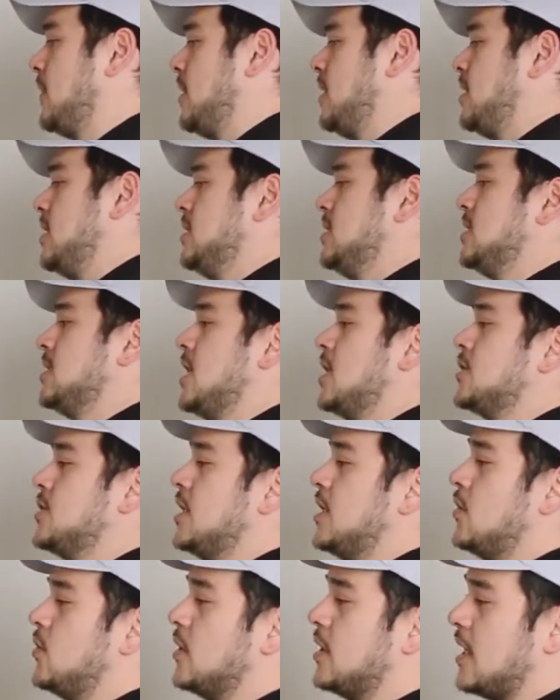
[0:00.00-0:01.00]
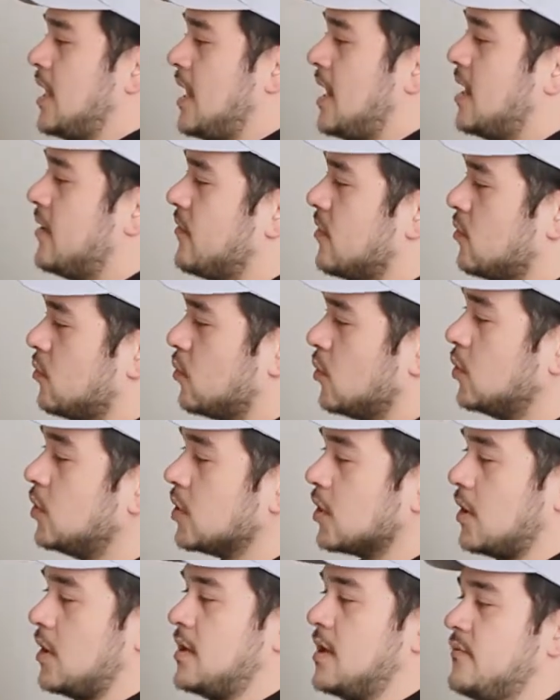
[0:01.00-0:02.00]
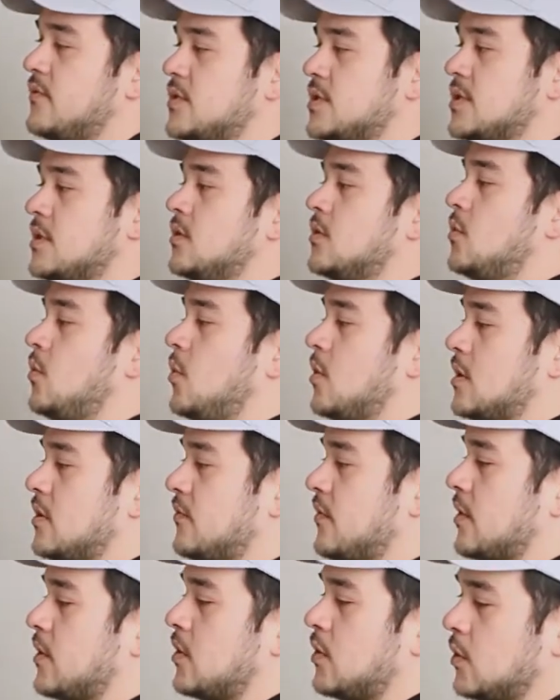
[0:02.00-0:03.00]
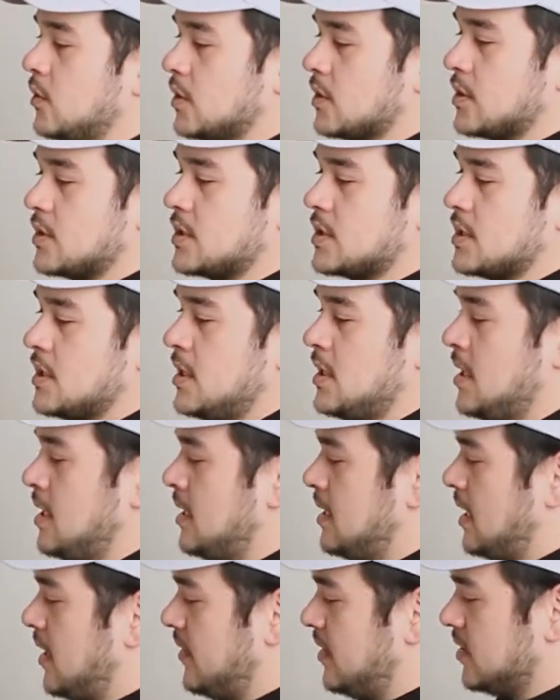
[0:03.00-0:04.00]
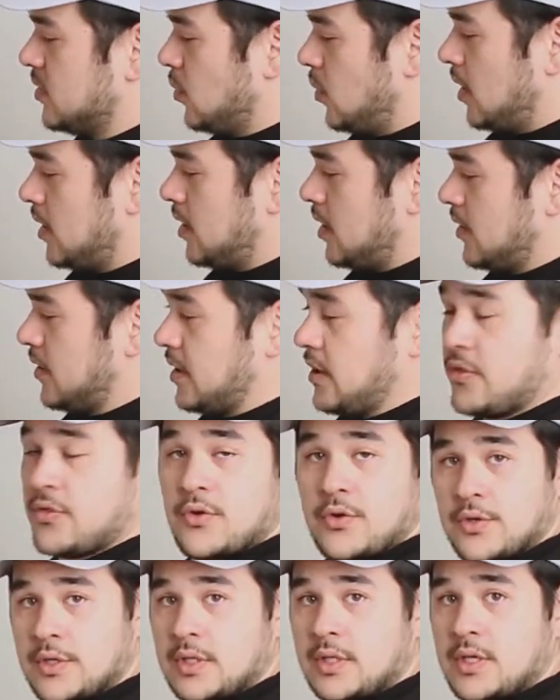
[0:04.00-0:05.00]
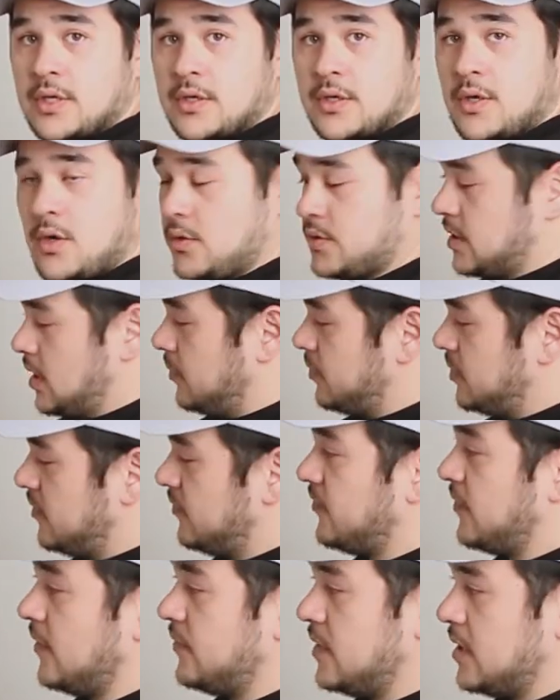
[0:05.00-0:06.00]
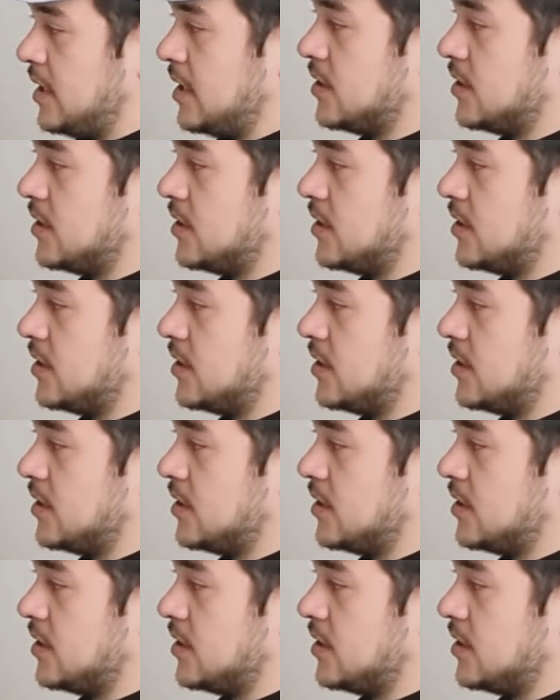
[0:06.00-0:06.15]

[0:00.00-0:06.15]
This is actually going to have a ruler on every single one of our coolers. Now this one on the 30 liter goes up to 20